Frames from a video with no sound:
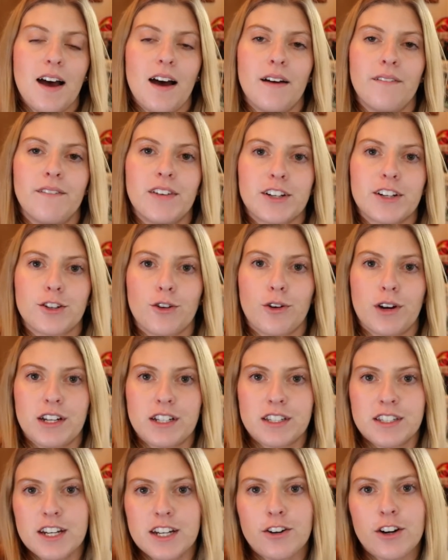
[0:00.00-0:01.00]
Victoria's
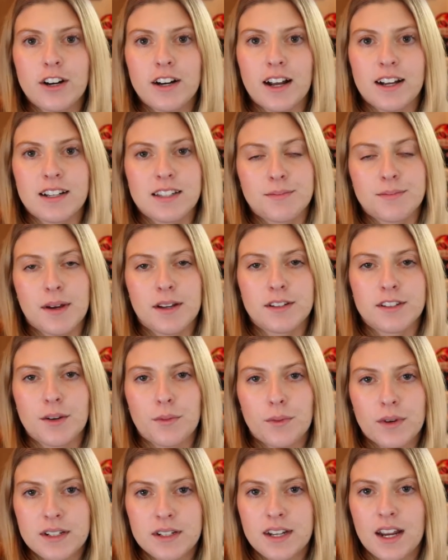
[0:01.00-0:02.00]
Secret. I smelled it
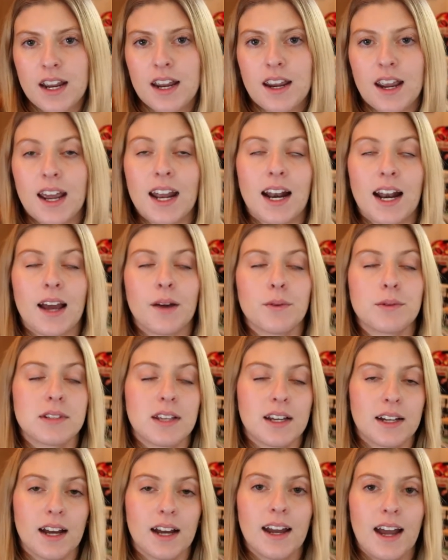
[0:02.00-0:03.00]
one day and I was
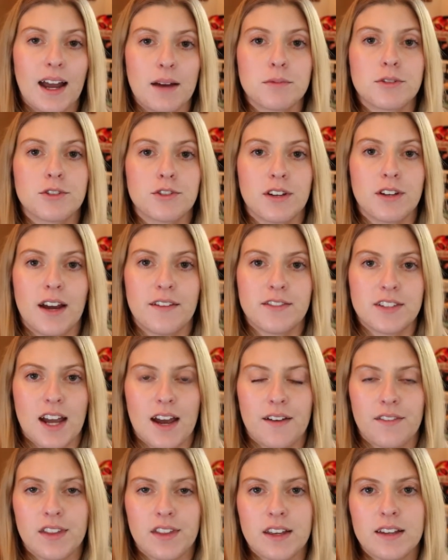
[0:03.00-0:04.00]
like, I absolutely have to
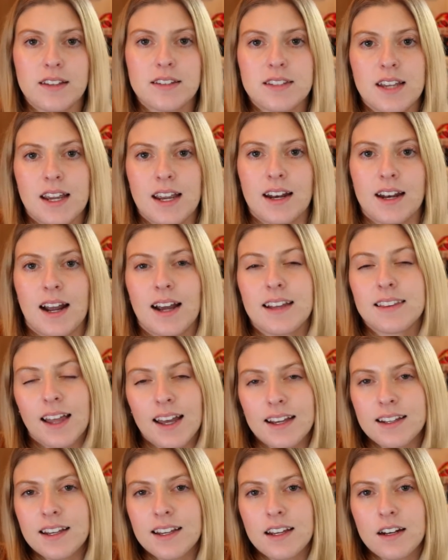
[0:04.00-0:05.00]
have this. And I'd
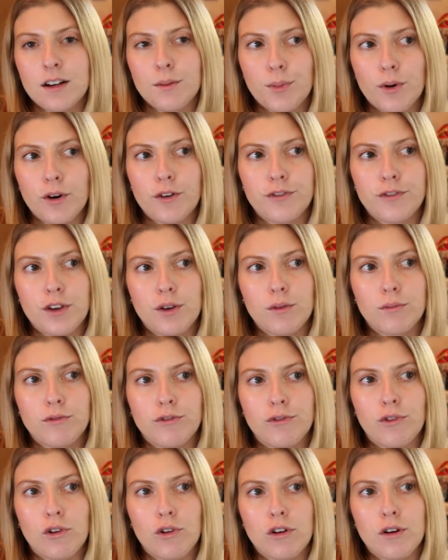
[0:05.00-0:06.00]
like it in a perfume
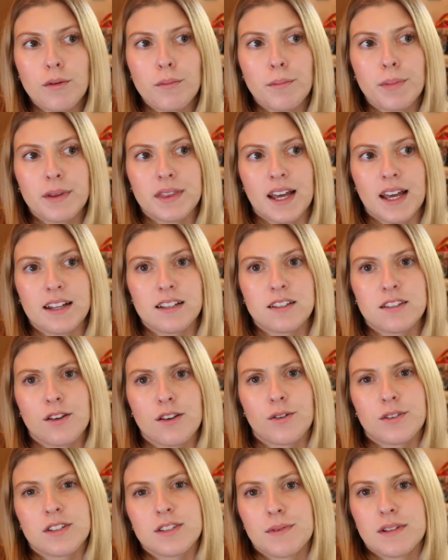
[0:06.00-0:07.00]
form, but that is so
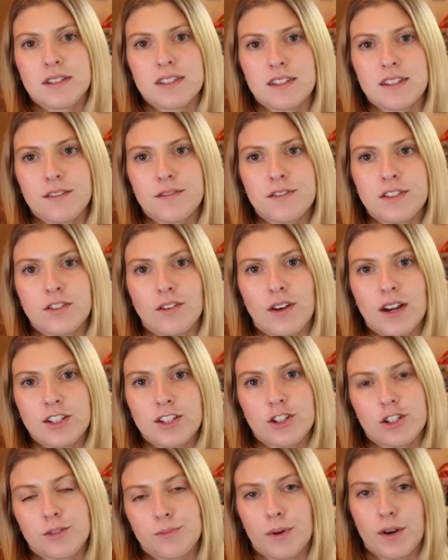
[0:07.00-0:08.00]
expensive, so I
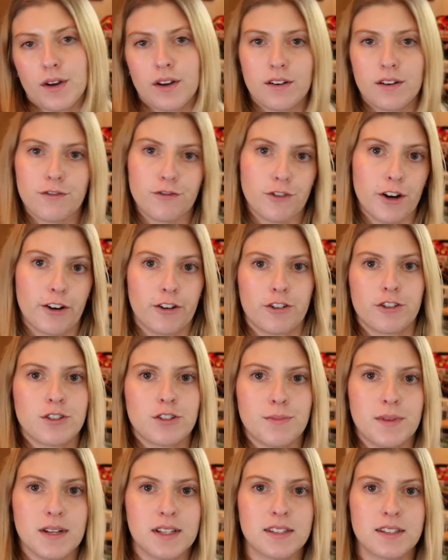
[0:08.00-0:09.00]
just put fragrance
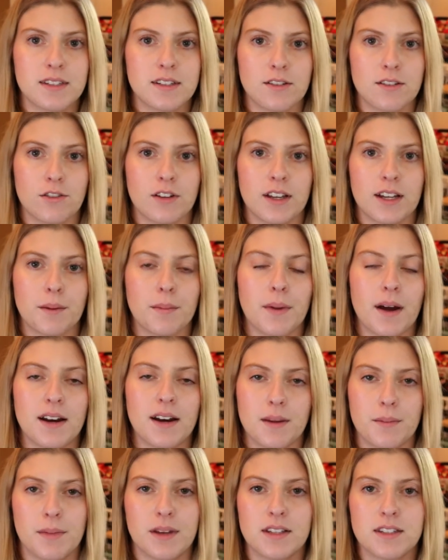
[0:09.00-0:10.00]
mist or like a
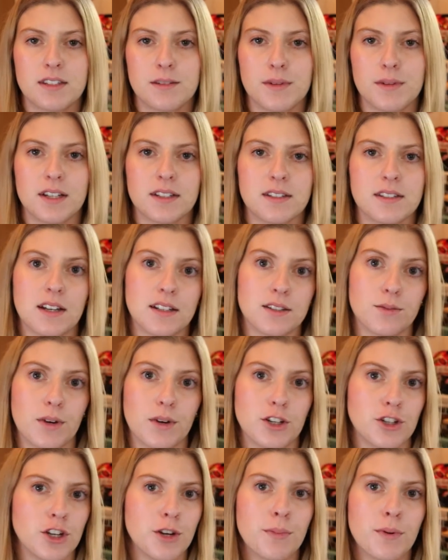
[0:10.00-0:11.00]
body mist because that's way
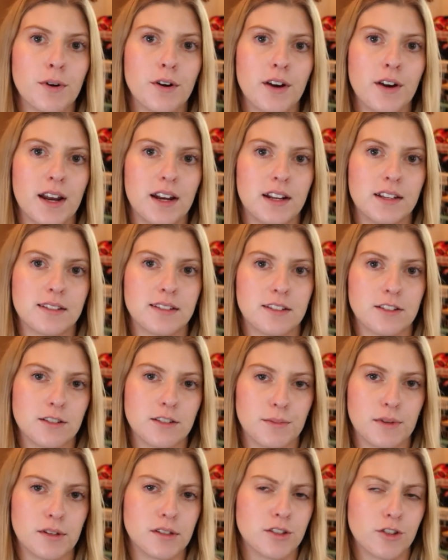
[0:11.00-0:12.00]
cheaper and it still
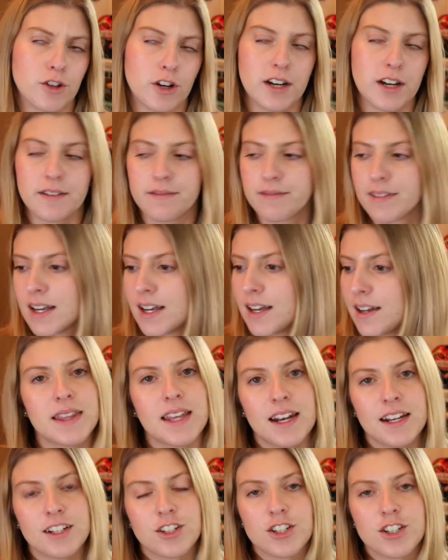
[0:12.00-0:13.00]
smells great.
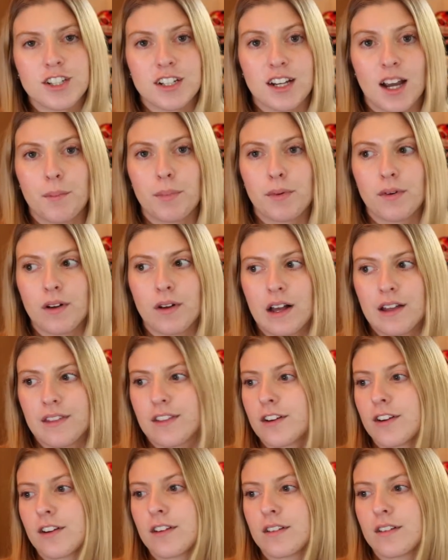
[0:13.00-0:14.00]
Then just a couple
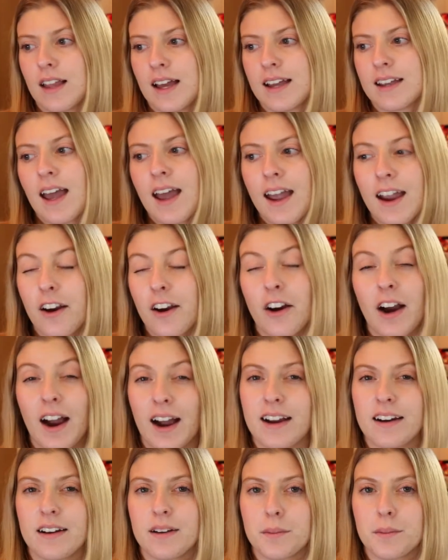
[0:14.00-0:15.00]
other like hair
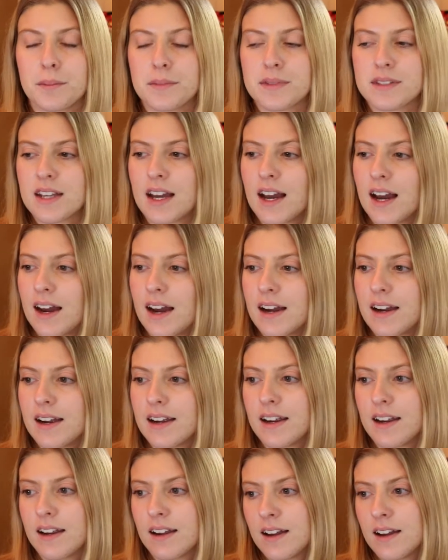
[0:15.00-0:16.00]
items.
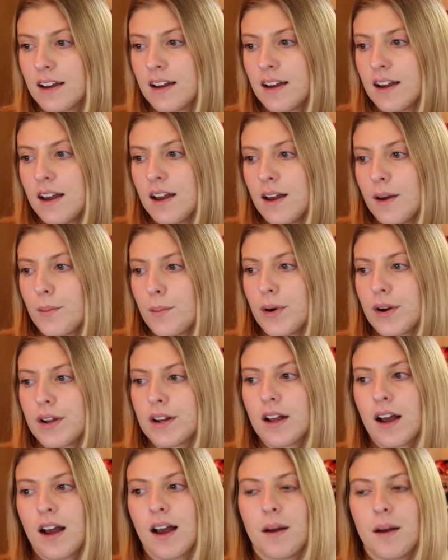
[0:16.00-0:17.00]
I
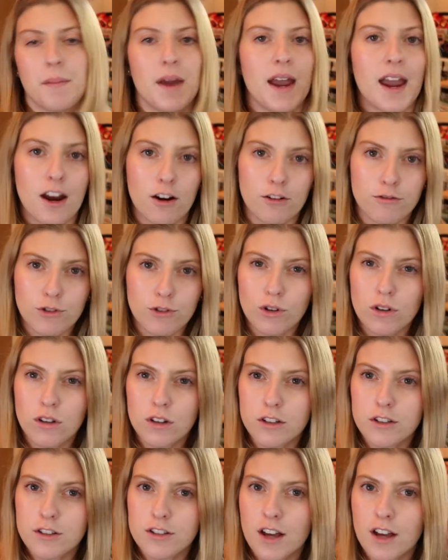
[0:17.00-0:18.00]
put hair
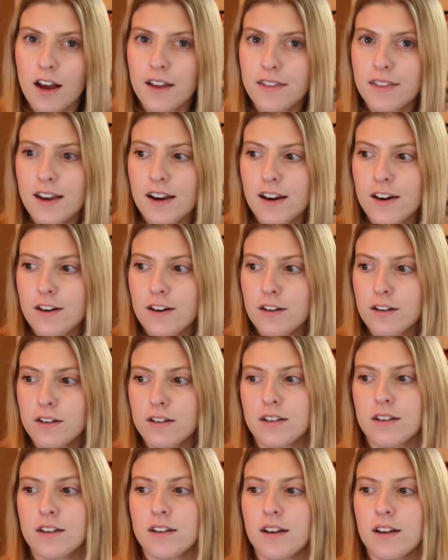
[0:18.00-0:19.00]
rollers on there.
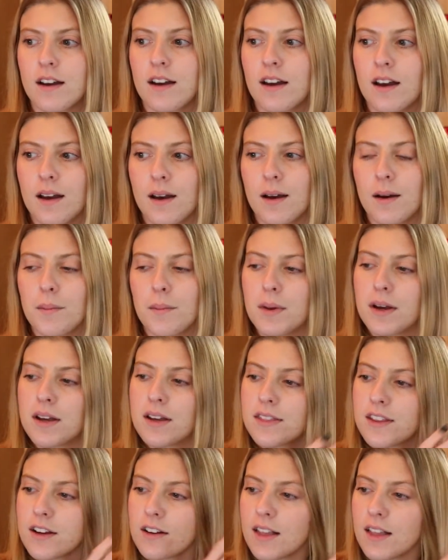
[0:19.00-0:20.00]

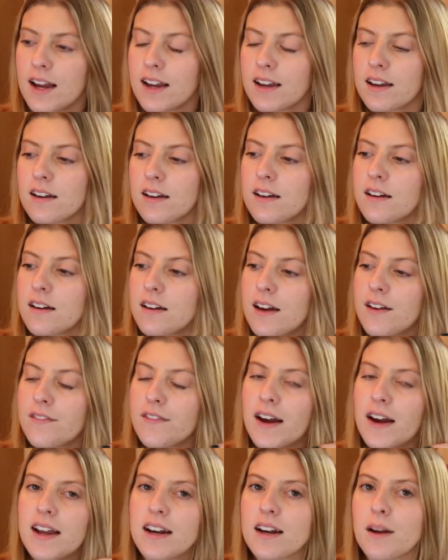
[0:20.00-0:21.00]
They're like, if
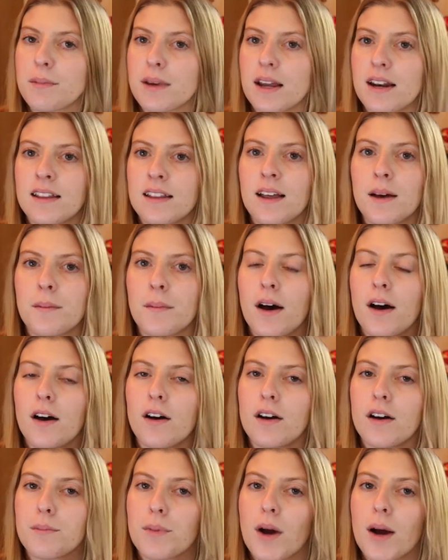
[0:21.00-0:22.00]
I end up getting them,
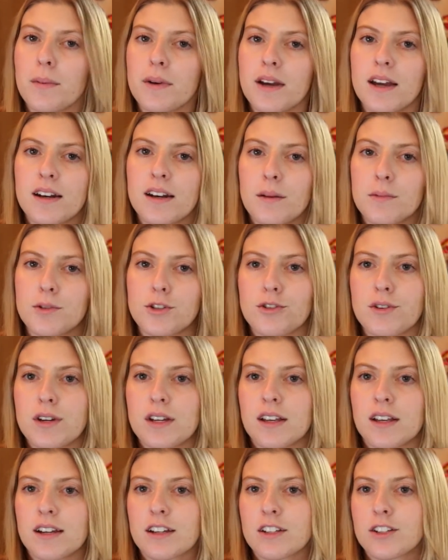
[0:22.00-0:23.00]
I'll probably end up doing
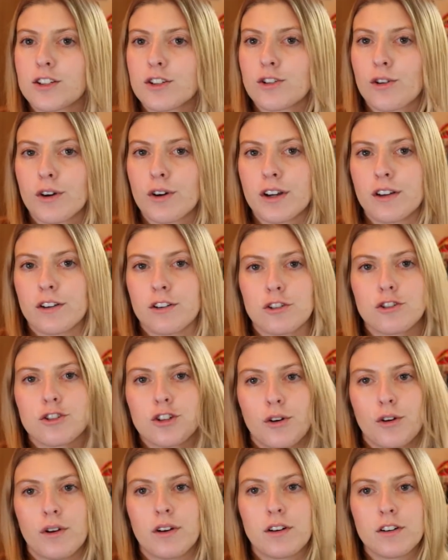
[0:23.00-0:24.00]
like a tutorial or
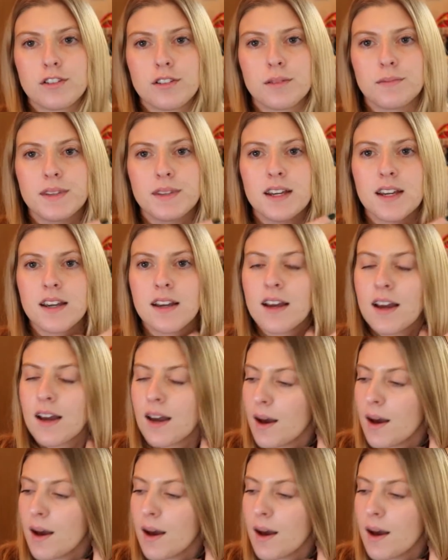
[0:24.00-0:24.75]
show it or something.